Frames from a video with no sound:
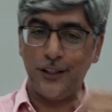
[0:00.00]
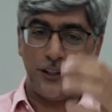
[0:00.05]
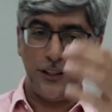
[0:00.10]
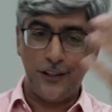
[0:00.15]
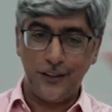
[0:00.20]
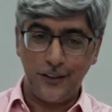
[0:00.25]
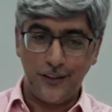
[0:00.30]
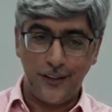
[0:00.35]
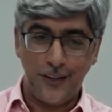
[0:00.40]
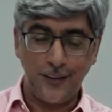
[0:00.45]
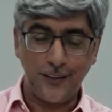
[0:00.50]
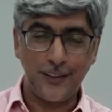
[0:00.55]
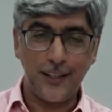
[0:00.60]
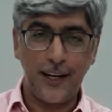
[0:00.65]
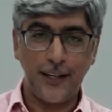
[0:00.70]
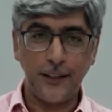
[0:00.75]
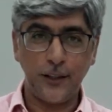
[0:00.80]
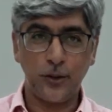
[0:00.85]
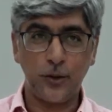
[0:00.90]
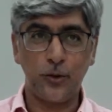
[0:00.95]
this side
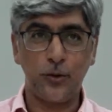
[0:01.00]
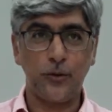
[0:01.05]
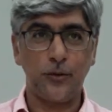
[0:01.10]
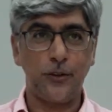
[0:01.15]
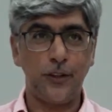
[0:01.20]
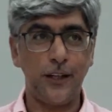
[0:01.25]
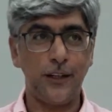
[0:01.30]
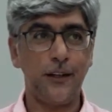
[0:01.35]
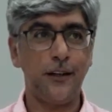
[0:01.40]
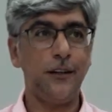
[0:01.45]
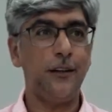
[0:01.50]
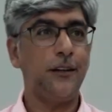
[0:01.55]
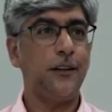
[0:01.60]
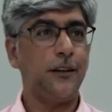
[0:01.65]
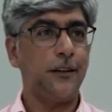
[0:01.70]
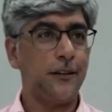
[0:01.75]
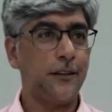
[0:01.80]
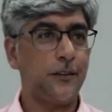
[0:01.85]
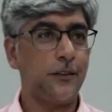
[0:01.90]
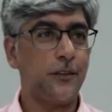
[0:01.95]
is little,
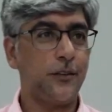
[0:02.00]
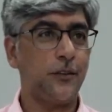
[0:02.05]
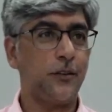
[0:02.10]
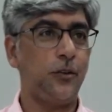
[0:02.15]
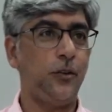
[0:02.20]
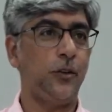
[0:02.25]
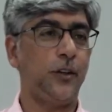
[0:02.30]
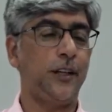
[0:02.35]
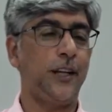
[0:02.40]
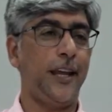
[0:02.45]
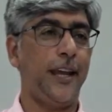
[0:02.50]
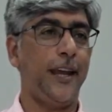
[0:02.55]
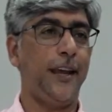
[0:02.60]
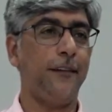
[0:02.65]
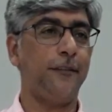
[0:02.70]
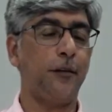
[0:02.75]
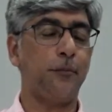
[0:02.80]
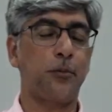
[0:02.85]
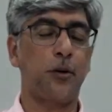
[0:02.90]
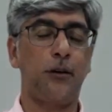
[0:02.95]
you're going to have a
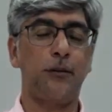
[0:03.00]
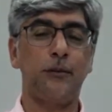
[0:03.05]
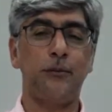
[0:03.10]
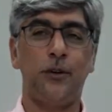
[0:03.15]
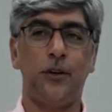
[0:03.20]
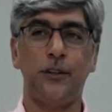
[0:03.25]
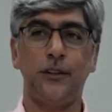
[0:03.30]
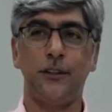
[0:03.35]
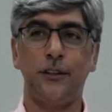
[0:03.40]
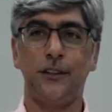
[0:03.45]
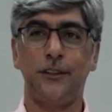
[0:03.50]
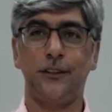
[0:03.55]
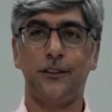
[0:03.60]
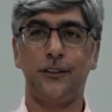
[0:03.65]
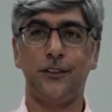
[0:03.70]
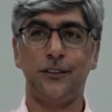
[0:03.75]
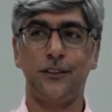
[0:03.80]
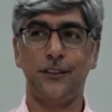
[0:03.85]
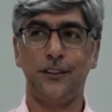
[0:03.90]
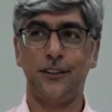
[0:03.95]
problem on
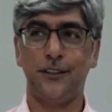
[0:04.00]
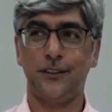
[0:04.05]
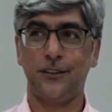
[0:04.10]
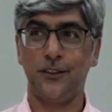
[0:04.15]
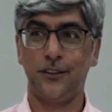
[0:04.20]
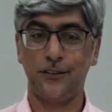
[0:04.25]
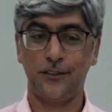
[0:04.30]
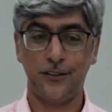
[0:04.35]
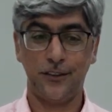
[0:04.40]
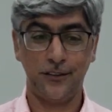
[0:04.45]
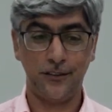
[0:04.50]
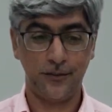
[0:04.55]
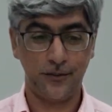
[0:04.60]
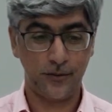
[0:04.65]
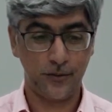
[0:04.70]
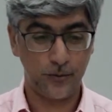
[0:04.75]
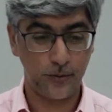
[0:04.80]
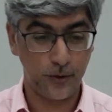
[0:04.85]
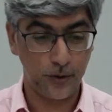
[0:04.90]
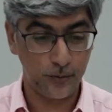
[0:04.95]

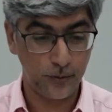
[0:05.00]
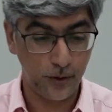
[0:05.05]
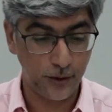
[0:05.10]
the Day